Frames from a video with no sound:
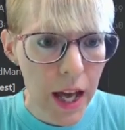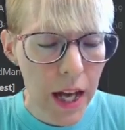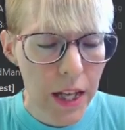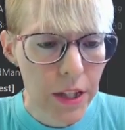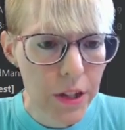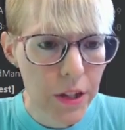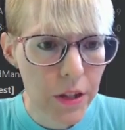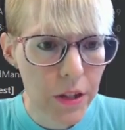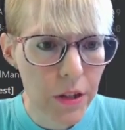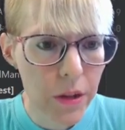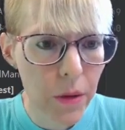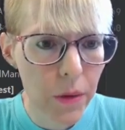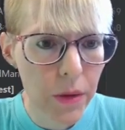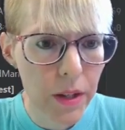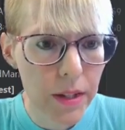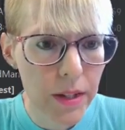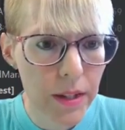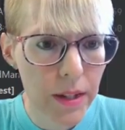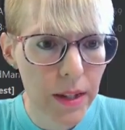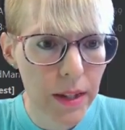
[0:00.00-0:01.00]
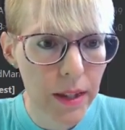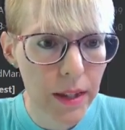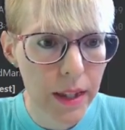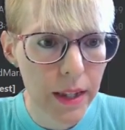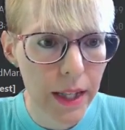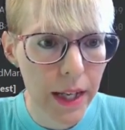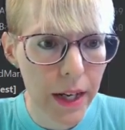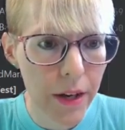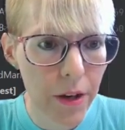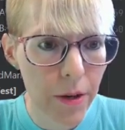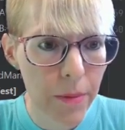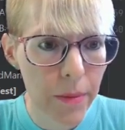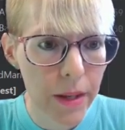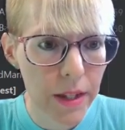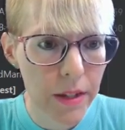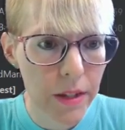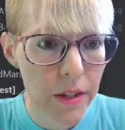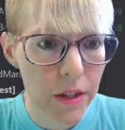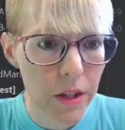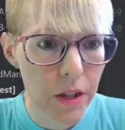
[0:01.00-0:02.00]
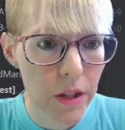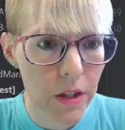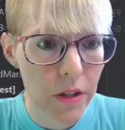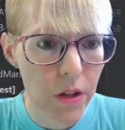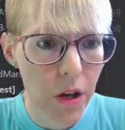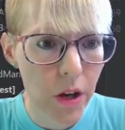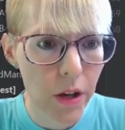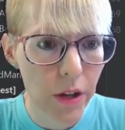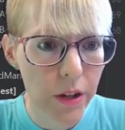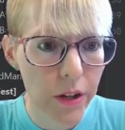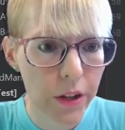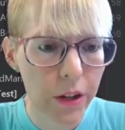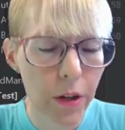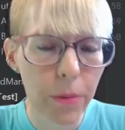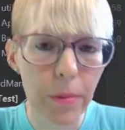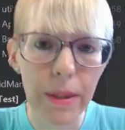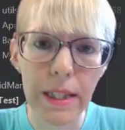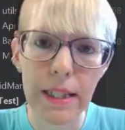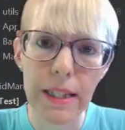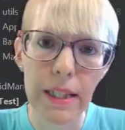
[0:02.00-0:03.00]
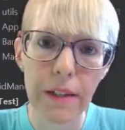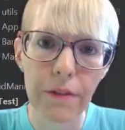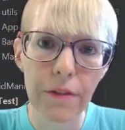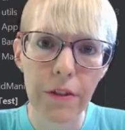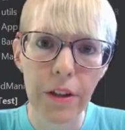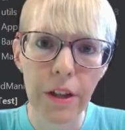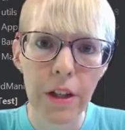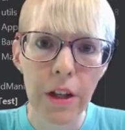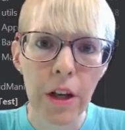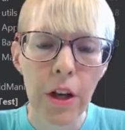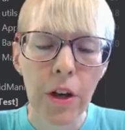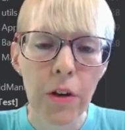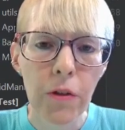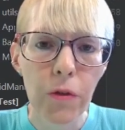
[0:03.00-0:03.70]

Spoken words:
And just notice that the error messages are a little bit different